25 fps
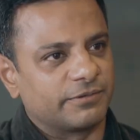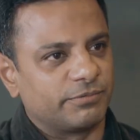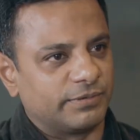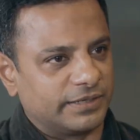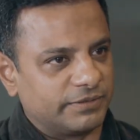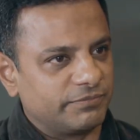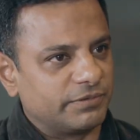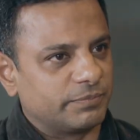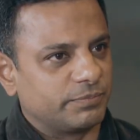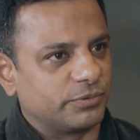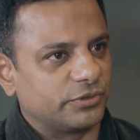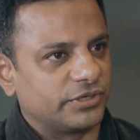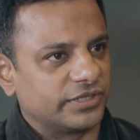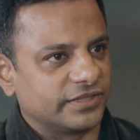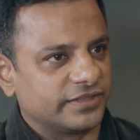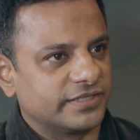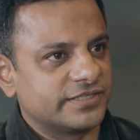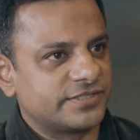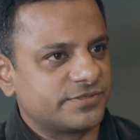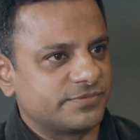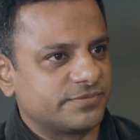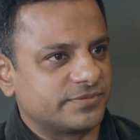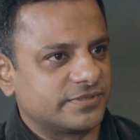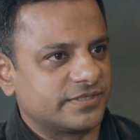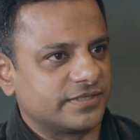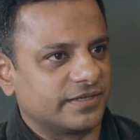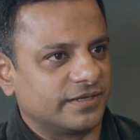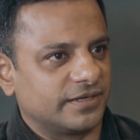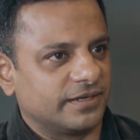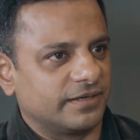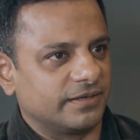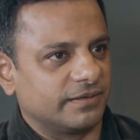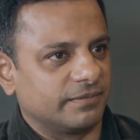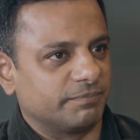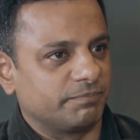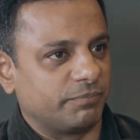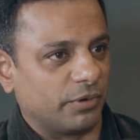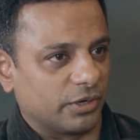when we're putting this
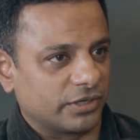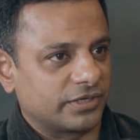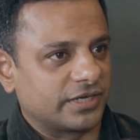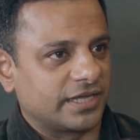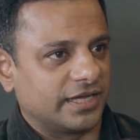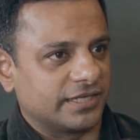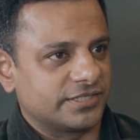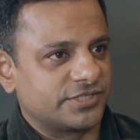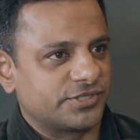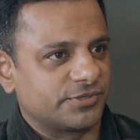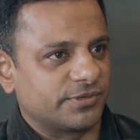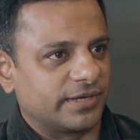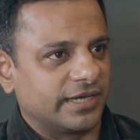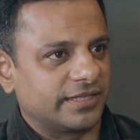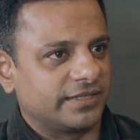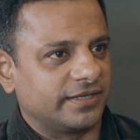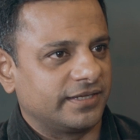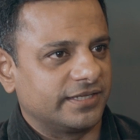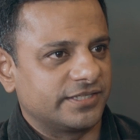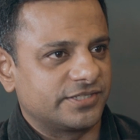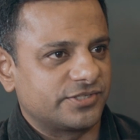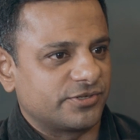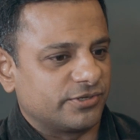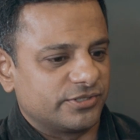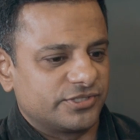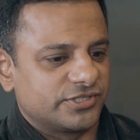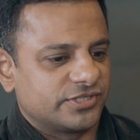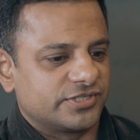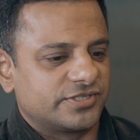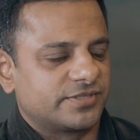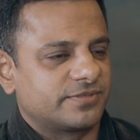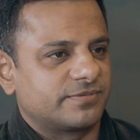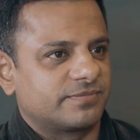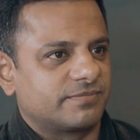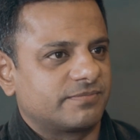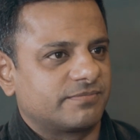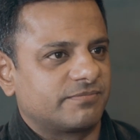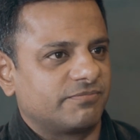podcast together, it's not just
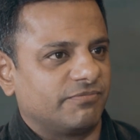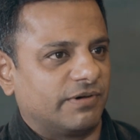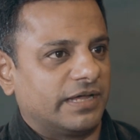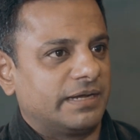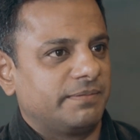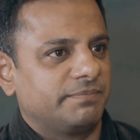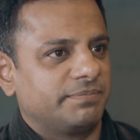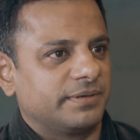one